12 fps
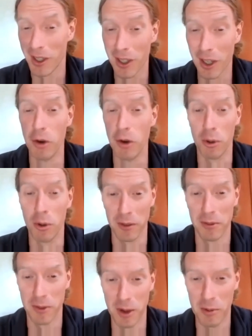going
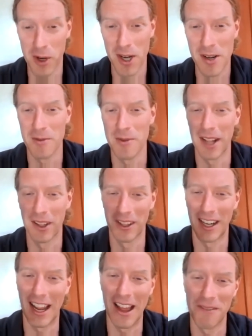forward rather
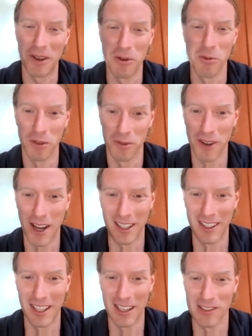than having one
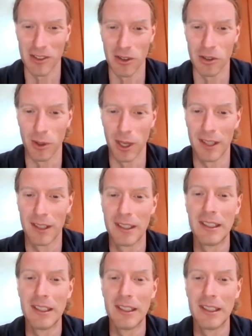final answer to it.